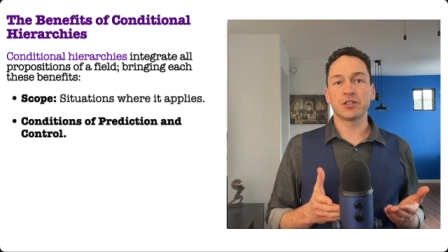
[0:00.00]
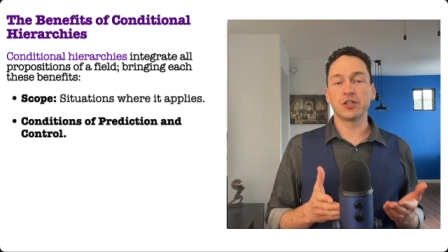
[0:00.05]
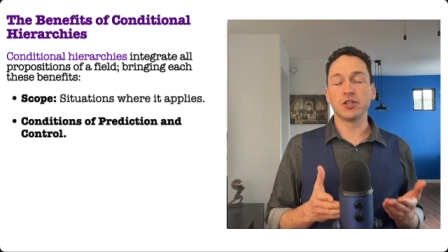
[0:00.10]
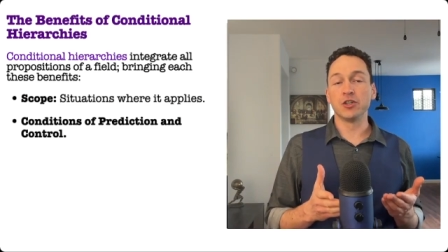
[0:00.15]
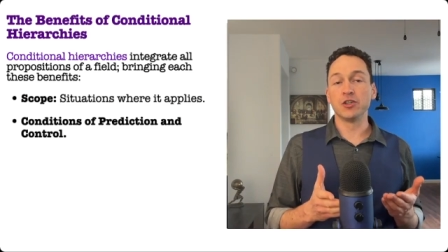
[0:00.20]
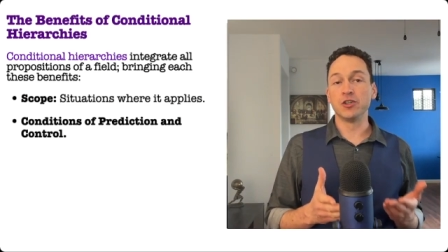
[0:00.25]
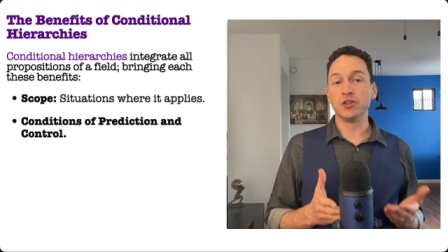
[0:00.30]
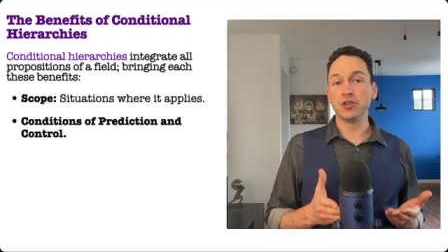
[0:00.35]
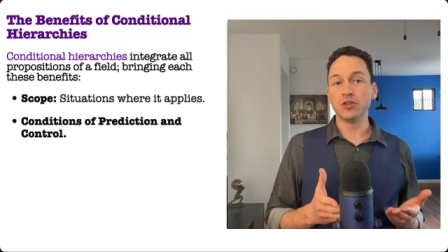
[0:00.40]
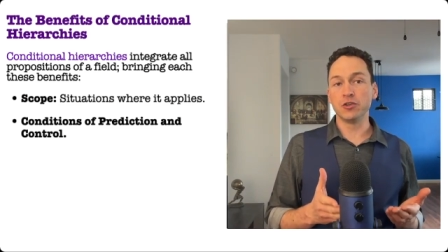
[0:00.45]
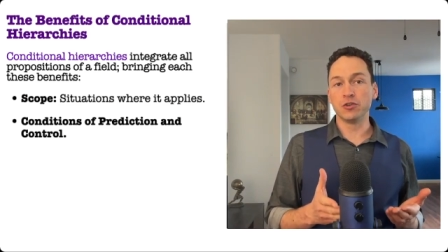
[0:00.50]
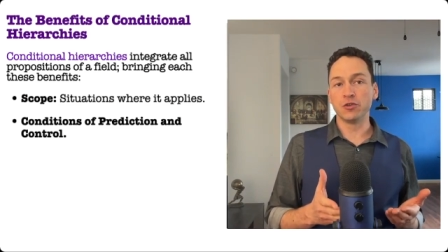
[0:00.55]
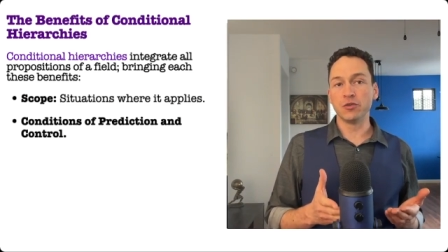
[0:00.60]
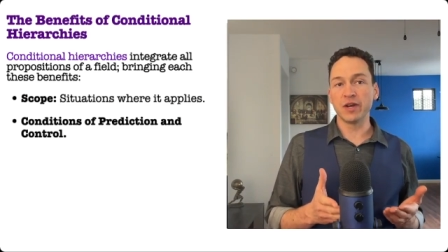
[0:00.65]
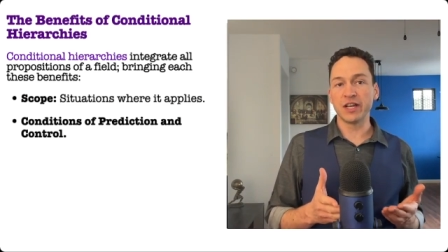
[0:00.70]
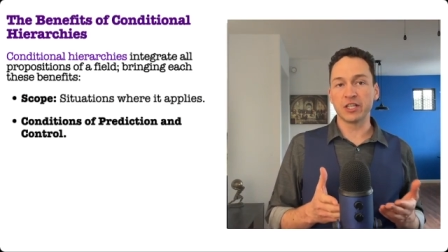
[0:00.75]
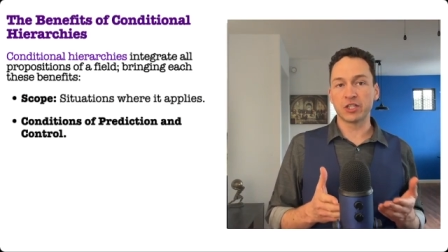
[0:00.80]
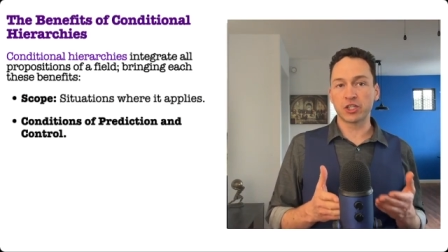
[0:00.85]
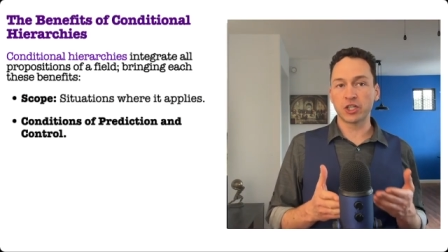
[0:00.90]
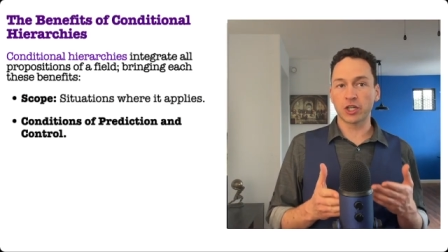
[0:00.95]
to
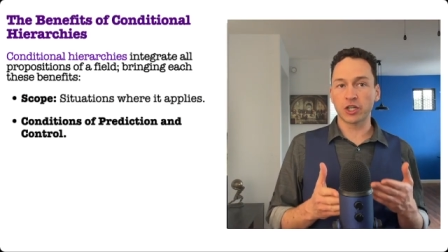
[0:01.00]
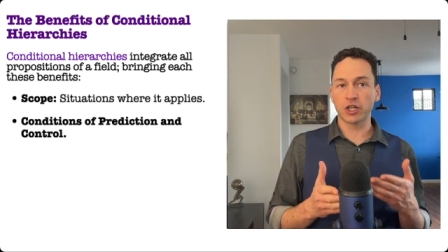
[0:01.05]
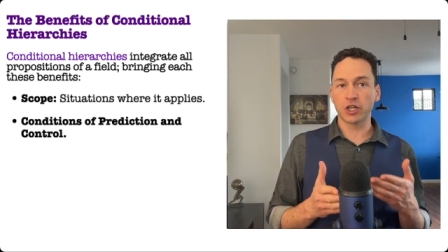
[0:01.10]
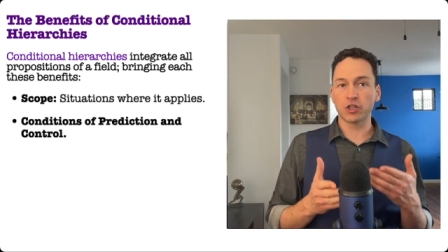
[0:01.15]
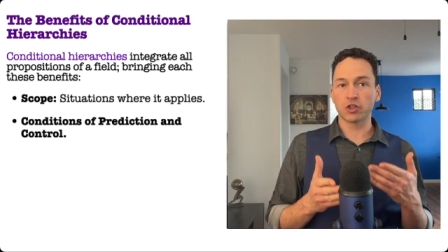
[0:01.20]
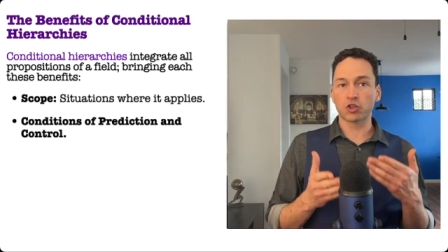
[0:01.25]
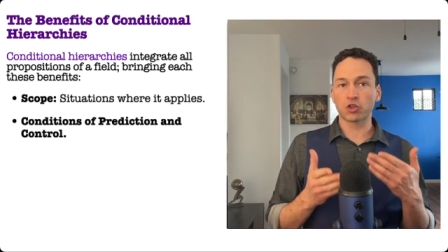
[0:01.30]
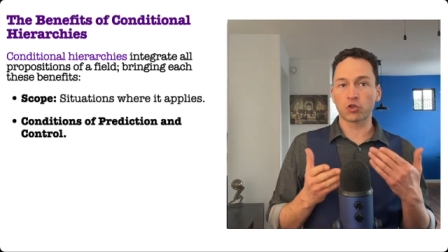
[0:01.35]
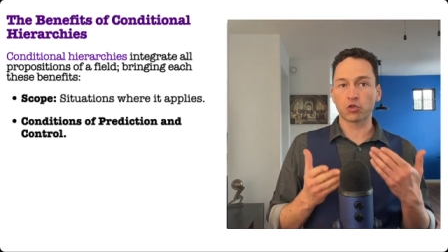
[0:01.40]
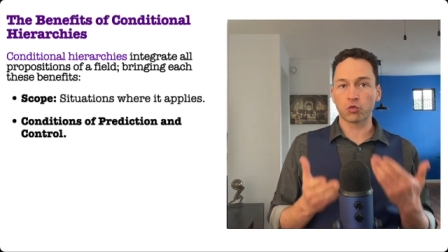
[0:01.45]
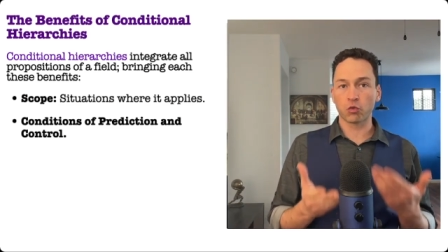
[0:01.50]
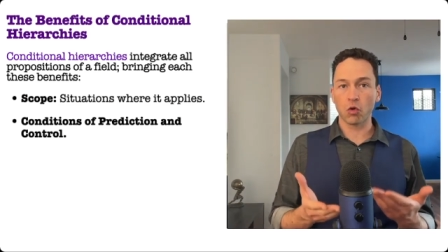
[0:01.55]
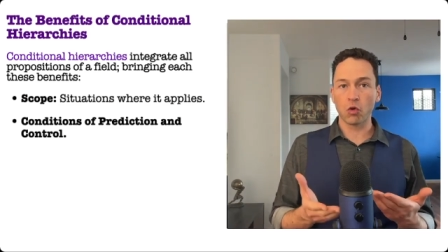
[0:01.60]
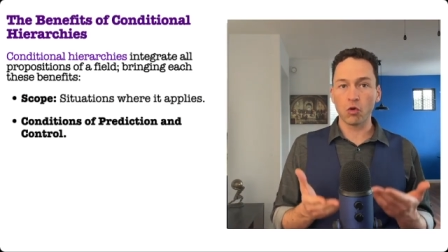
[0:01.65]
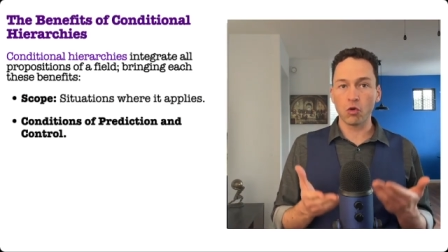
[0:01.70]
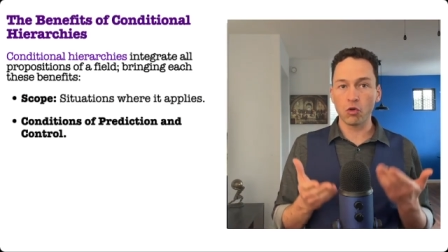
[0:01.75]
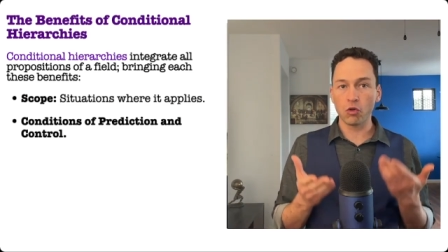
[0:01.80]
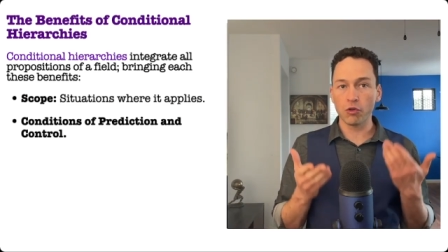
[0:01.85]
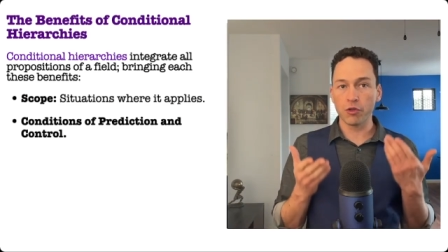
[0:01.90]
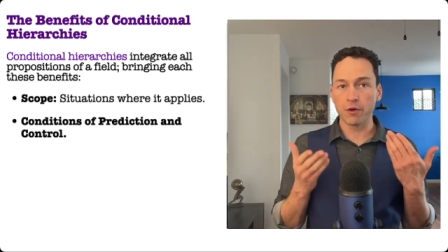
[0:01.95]
do is to
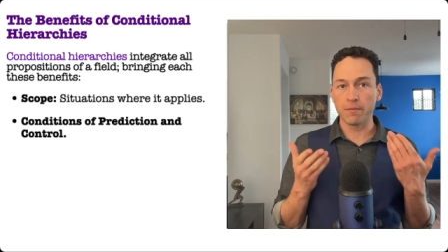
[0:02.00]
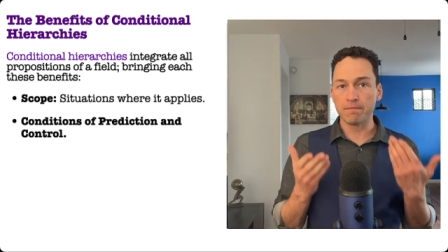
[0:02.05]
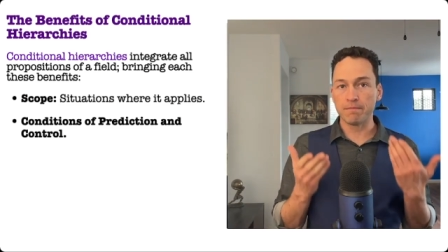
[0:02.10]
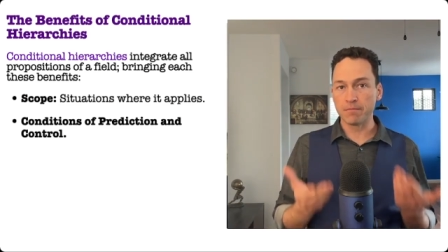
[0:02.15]
control the